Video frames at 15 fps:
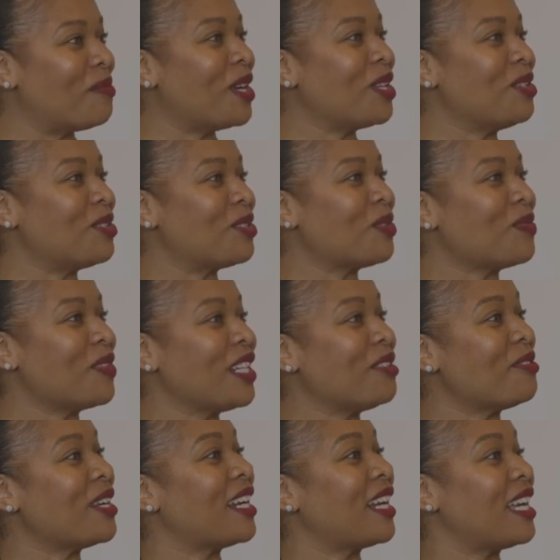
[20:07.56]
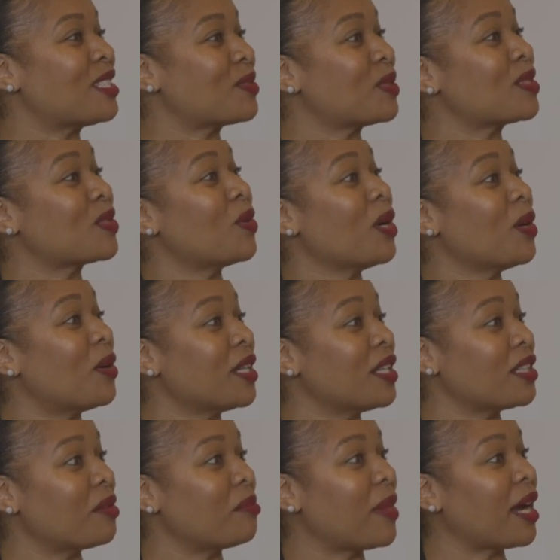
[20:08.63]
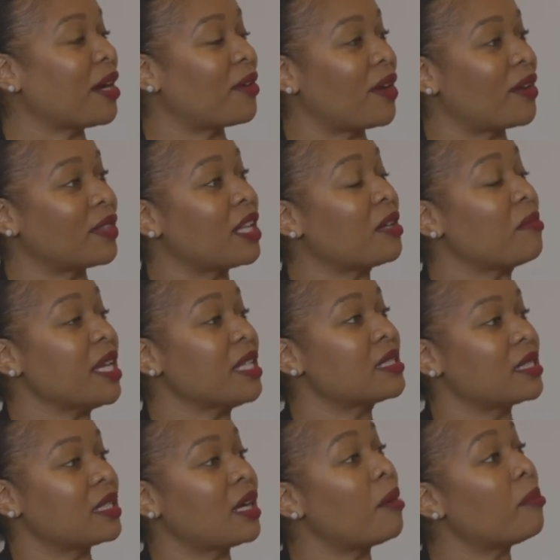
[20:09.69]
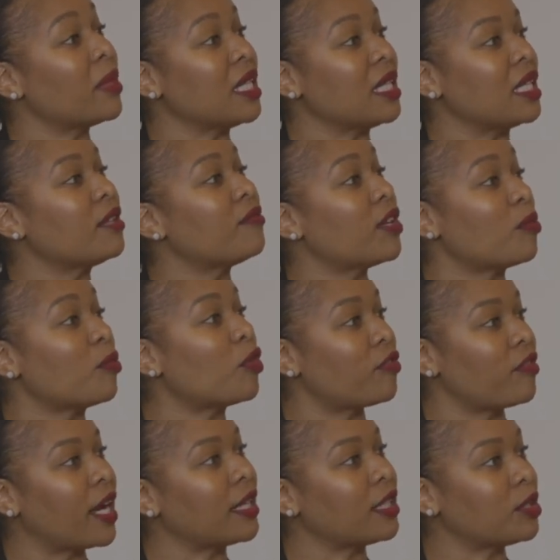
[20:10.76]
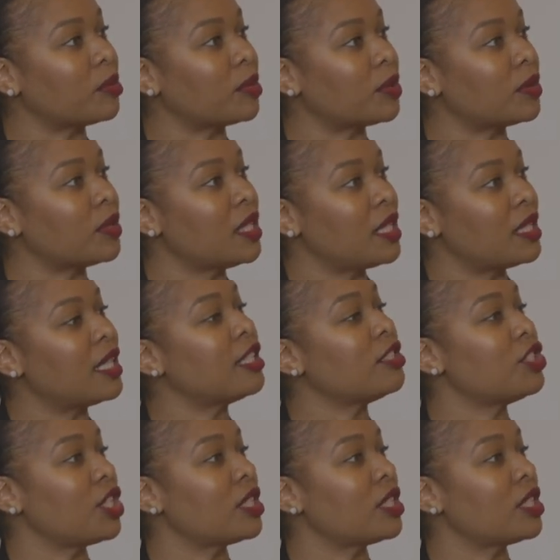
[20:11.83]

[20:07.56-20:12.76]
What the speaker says: but you don't really realize what's going on in the background that makes the company even more valuable than